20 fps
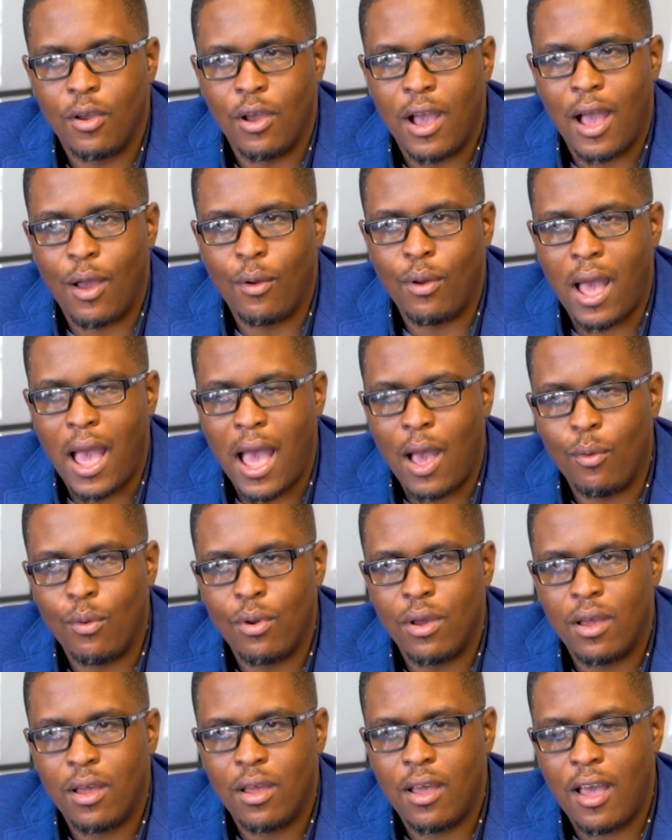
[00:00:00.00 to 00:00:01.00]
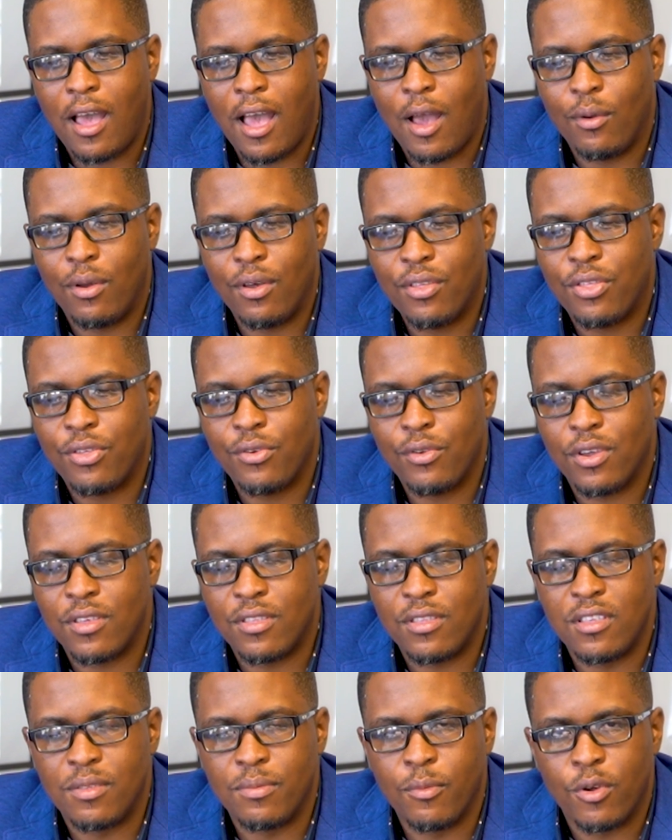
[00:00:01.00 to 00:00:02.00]
our
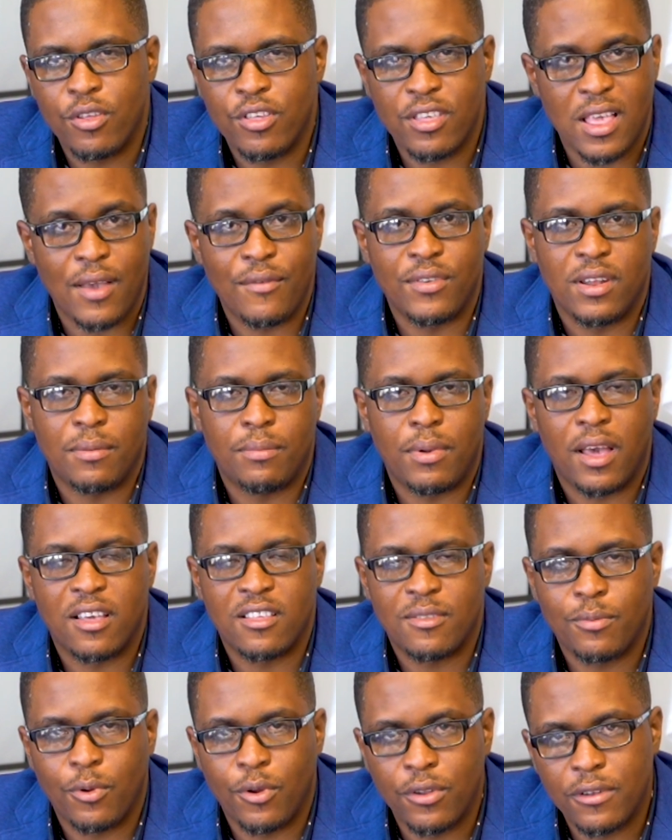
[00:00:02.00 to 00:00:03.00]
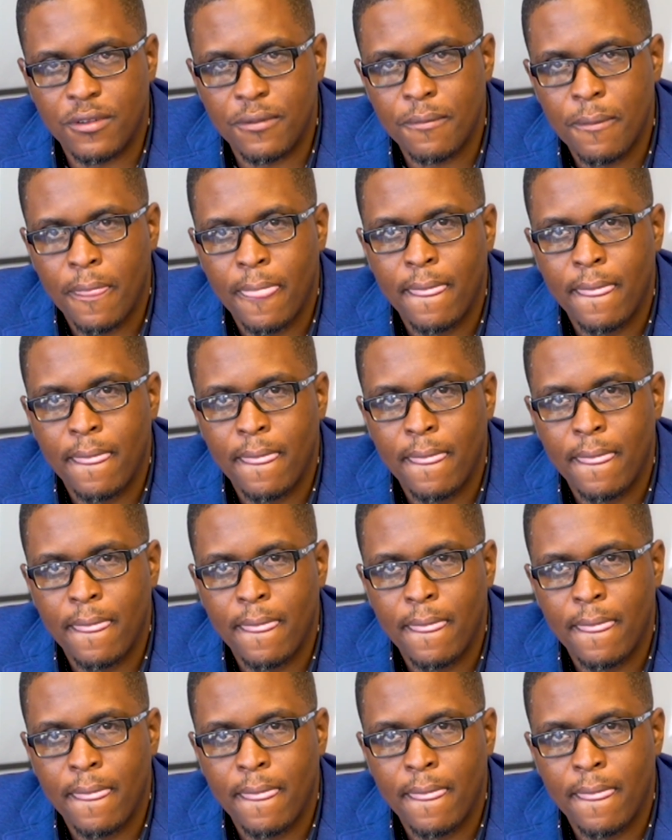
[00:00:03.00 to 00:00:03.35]
thrust is more than just having a passport.